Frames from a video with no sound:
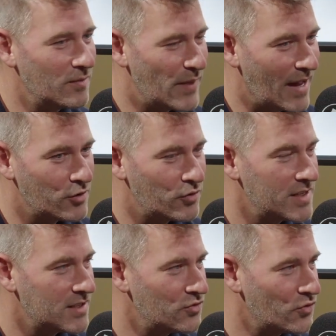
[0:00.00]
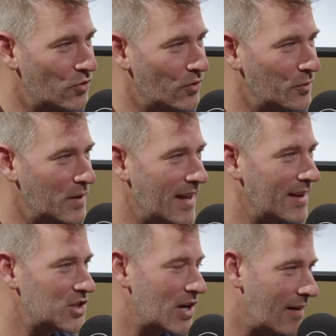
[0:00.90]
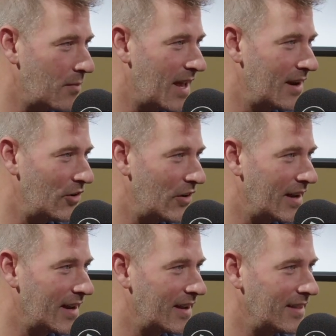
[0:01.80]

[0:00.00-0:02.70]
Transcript: boundaries are drawn without gerrymandering,